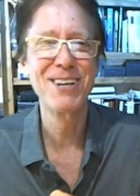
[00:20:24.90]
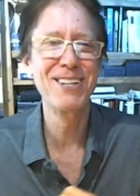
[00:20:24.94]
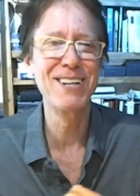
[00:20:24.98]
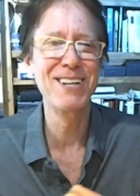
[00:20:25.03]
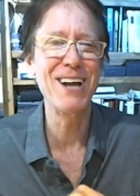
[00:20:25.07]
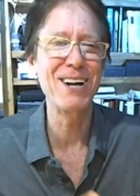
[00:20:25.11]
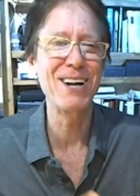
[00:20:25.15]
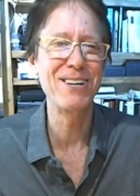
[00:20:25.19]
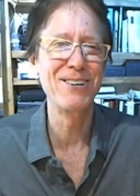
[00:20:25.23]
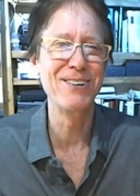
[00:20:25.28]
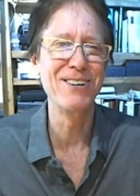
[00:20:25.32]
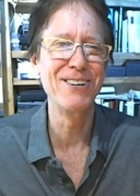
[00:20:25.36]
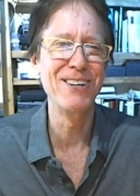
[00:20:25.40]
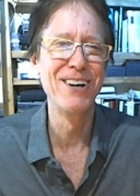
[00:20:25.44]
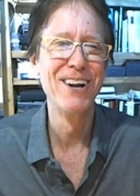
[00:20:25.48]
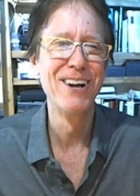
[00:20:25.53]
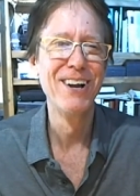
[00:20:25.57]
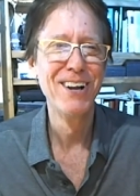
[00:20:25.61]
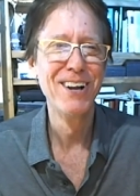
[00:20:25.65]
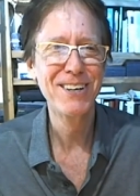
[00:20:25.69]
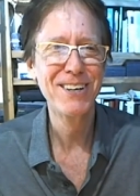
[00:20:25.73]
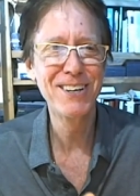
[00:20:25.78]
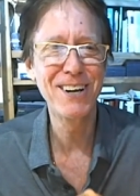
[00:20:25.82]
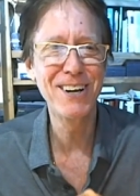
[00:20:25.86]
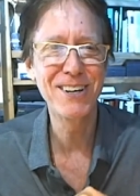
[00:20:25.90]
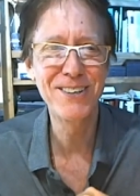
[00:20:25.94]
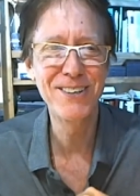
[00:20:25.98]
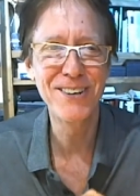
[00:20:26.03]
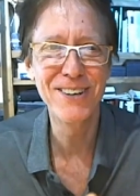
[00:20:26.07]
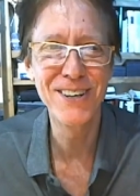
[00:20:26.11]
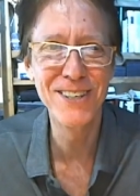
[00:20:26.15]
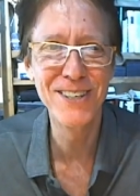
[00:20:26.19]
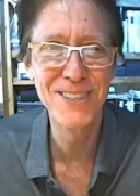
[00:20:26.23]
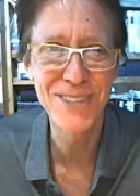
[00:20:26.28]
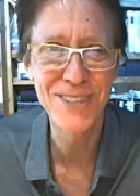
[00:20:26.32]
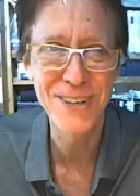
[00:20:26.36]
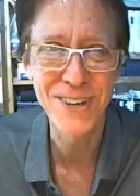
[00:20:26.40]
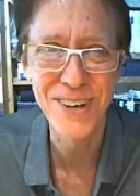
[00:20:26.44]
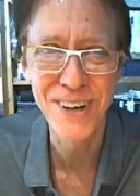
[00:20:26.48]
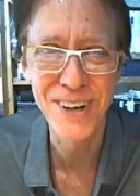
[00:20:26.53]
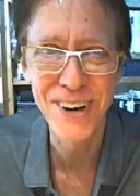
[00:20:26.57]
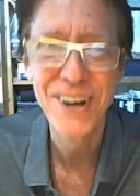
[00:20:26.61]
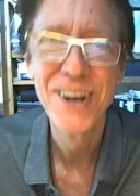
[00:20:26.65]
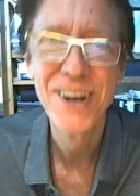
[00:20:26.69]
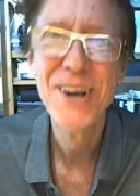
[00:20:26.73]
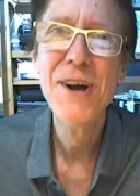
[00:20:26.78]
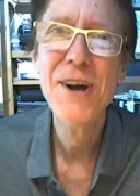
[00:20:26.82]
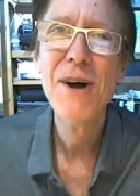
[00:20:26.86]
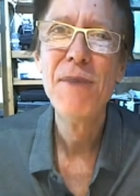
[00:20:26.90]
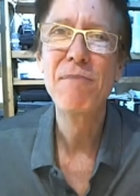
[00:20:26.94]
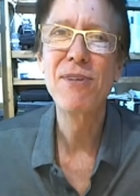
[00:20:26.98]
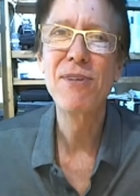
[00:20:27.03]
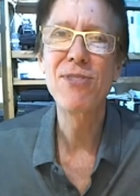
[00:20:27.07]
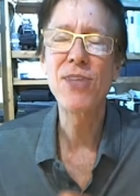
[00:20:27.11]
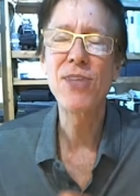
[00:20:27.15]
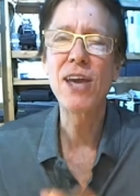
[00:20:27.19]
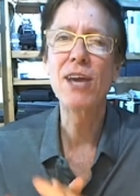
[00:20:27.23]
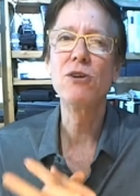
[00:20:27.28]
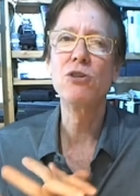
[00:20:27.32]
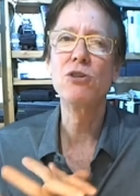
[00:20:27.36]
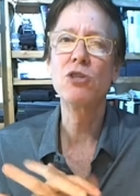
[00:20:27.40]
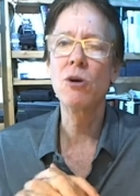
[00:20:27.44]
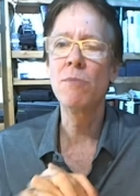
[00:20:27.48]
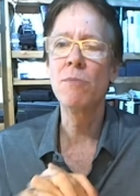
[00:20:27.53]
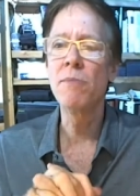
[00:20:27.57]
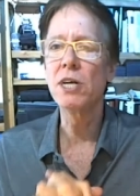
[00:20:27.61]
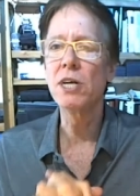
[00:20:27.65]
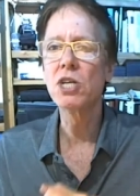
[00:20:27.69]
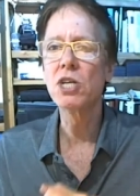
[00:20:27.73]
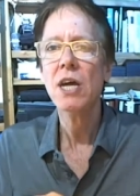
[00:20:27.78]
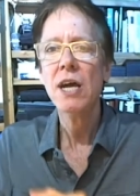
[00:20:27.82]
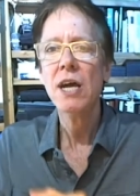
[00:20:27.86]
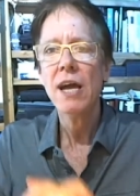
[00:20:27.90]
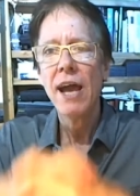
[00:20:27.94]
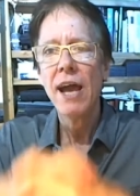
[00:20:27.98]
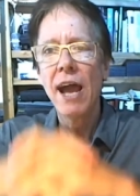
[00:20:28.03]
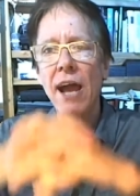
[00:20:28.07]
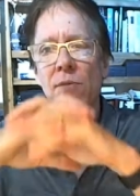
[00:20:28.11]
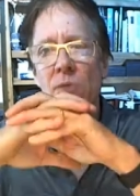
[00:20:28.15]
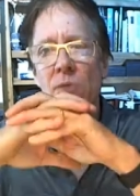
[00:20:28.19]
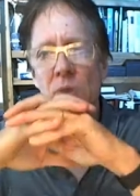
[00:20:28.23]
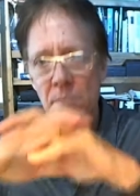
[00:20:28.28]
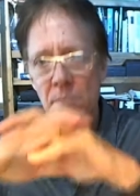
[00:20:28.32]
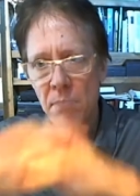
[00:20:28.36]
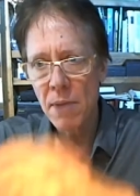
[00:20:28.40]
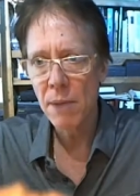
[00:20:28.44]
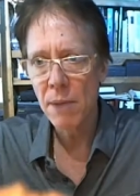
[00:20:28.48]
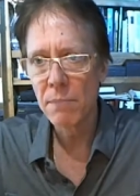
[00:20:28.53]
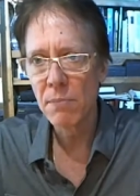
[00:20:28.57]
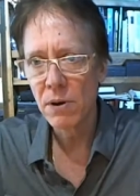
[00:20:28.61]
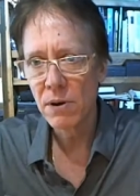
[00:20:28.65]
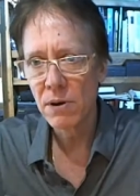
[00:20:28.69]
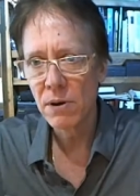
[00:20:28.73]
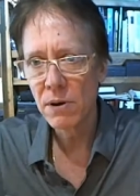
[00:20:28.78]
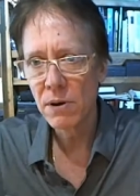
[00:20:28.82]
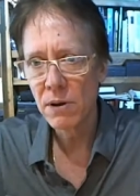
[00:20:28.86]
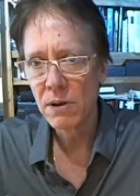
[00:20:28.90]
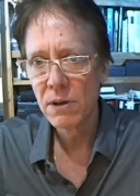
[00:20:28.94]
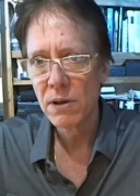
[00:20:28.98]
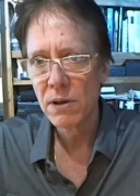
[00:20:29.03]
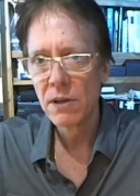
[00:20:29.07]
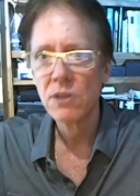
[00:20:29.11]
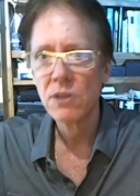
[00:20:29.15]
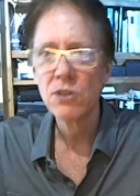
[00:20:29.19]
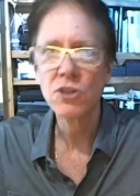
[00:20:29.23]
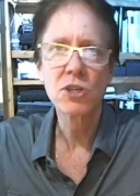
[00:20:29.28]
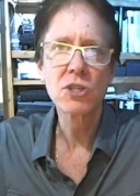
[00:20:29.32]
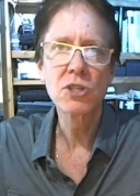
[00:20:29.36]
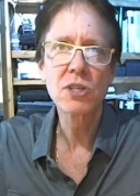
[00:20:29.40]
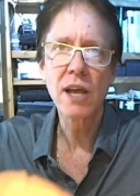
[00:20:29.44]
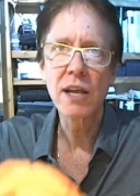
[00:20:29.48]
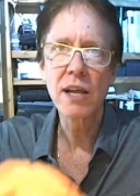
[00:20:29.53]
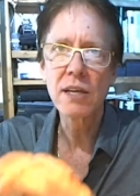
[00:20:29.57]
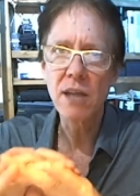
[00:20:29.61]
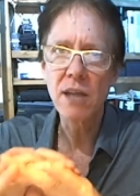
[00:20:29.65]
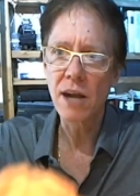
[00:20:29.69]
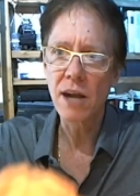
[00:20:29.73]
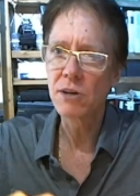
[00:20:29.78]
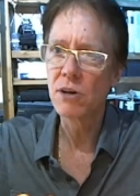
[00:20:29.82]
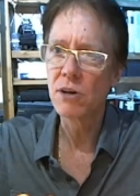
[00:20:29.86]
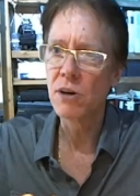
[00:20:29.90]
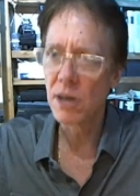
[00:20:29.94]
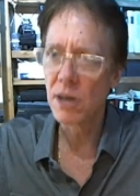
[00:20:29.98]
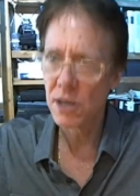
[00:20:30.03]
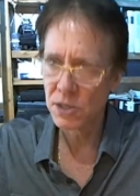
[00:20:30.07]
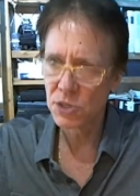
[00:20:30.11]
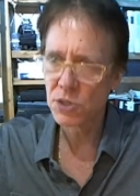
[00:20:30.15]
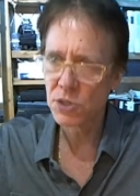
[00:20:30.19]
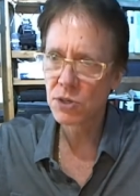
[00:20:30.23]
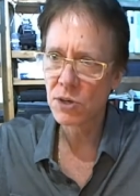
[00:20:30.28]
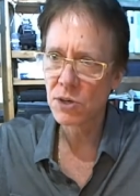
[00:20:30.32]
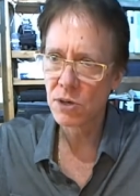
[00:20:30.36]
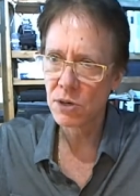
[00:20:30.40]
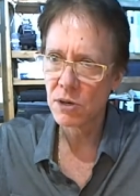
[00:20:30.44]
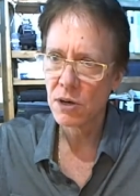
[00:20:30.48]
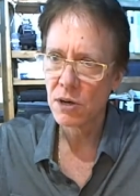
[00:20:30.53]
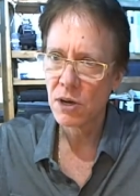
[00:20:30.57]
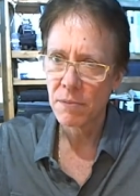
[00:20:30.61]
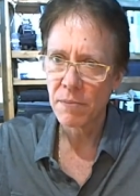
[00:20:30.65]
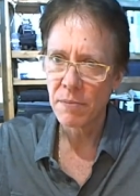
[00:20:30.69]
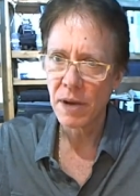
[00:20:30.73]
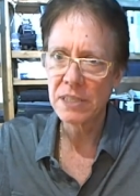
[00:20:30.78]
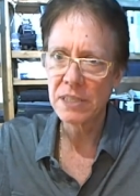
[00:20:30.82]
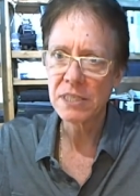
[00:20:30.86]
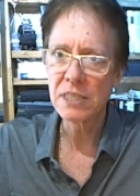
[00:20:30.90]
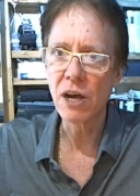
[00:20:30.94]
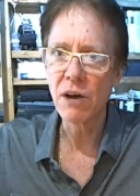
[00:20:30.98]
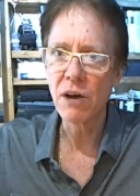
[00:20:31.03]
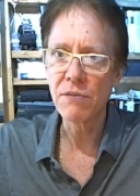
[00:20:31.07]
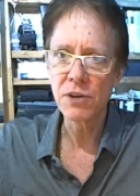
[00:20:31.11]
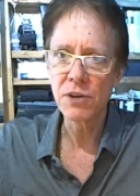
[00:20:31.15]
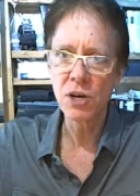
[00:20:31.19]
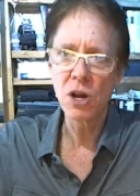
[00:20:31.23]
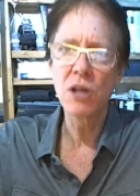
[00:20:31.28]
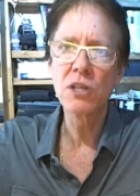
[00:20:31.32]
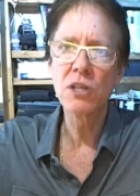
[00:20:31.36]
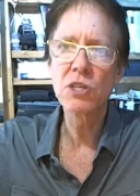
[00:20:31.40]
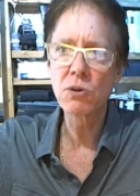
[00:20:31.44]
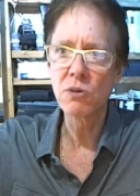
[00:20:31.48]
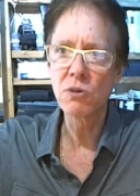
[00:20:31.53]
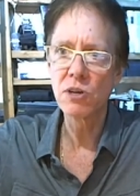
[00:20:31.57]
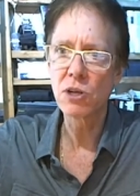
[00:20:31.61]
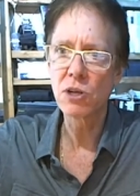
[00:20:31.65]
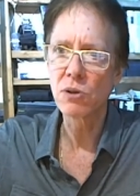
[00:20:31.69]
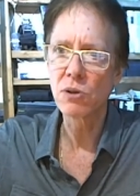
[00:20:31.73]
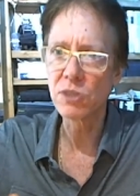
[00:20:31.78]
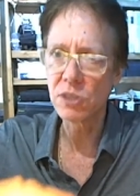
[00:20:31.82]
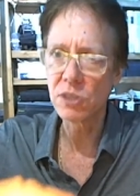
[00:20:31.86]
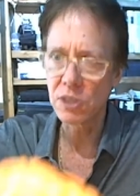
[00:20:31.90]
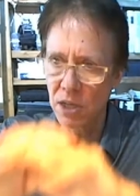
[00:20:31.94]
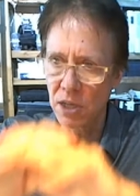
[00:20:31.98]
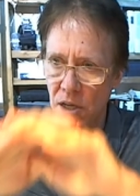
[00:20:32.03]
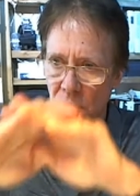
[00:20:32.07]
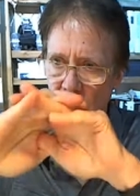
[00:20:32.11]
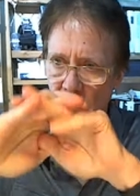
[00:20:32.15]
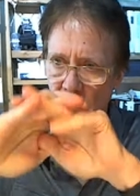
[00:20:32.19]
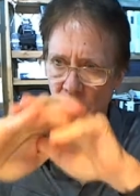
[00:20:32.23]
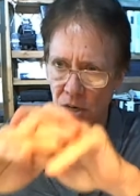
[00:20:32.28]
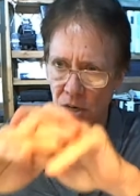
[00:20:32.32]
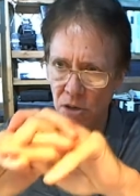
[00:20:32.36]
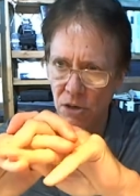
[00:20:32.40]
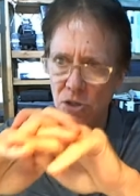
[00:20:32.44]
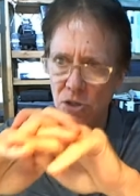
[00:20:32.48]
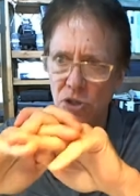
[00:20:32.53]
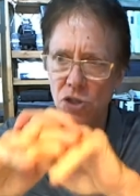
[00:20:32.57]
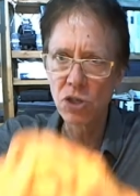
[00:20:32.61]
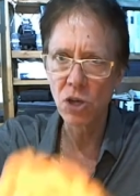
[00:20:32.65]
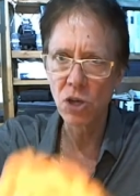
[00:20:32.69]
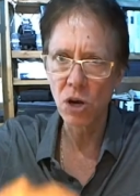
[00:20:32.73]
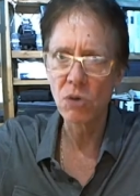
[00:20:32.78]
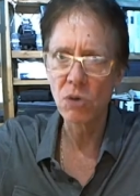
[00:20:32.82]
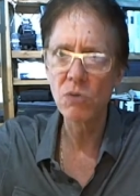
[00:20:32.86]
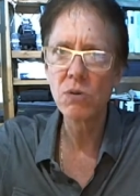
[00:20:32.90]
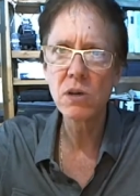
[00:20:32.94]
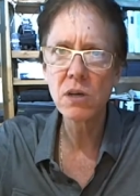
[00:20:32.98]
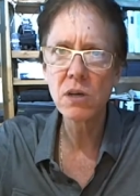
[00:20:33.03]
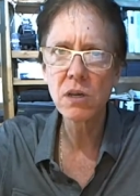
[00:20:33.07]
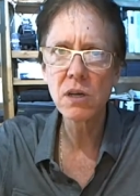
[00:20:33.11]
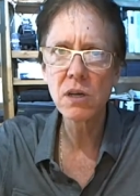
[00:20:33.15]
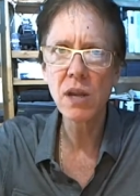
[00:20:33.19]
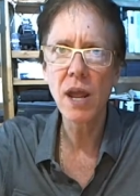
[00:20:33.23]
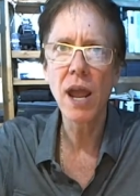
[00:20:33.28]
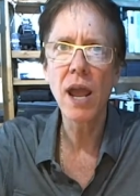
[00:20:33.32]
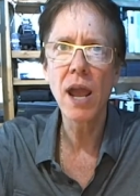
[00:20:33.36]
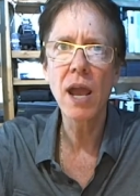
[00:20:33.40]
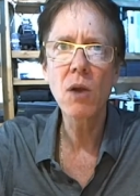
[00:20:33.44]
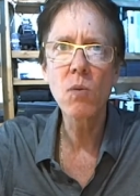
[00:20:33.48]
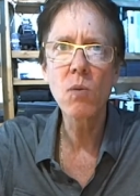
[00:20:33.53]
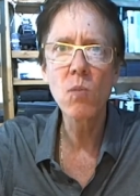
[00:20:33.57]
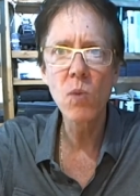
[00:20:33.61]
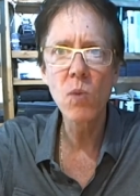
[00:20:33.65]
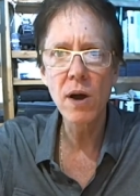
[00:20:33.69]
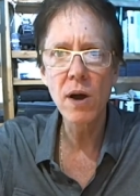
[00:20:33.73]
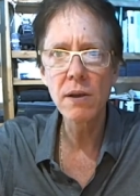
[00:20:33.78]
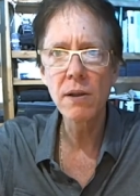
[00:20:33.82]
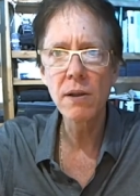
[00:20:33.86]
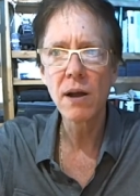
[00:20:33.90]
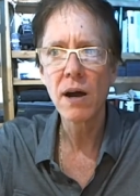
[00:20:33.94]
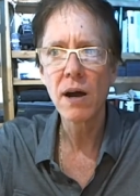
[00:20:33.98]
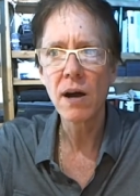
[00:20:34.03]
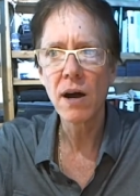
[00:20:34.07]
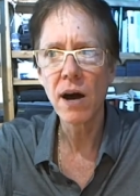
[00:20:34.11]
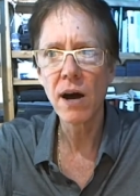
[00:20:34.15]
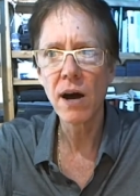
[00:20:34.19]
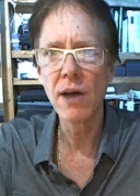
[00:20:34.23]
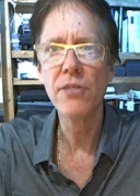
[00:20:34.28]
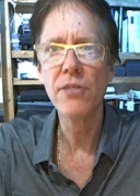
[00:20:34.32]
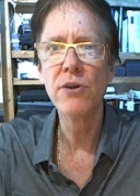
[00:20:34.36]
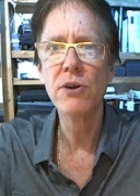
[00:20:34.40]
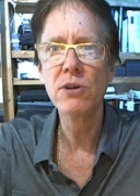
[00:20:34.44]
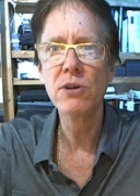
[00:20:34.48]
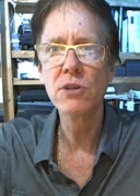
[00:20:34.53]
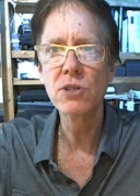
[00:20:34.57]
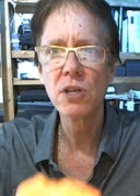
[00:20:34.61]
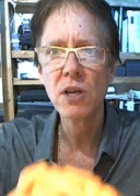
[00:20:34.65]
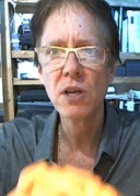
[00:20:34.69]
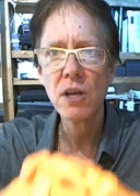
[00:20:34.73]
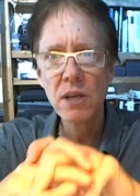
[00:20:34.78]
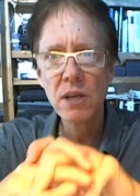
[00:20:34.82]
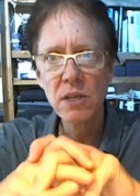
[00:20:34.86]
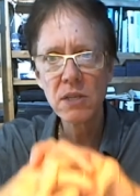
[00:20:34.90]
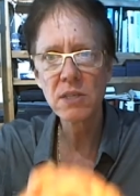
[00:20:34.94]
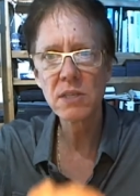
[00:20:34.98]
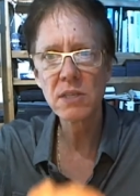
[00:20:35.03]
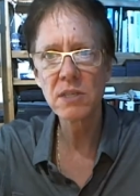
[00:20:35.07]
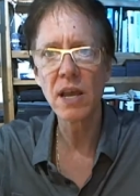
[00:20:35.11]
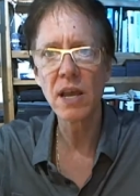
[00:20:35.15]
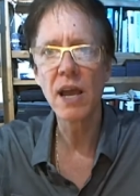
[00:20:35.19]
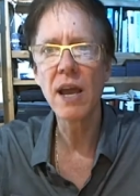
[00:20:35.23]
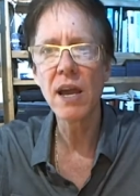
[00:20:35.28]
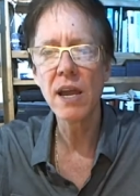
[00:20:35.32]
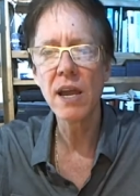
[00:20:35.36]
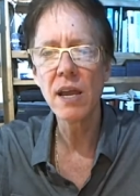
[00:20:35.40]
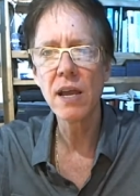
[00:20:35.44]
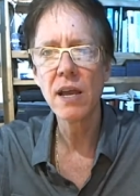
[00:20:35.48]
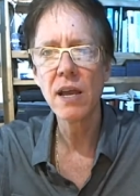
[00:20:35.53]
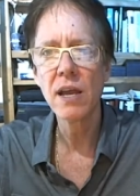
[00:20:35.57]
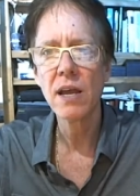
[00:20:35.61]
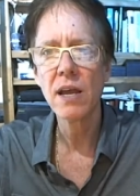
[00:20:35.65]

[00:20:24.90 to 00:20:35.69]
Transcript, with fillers: Dr. Dr. Unzicker, but thank you so much. And remember, just like Dr. Unzicker, myself, and all his critical think thinkers, don't take what others say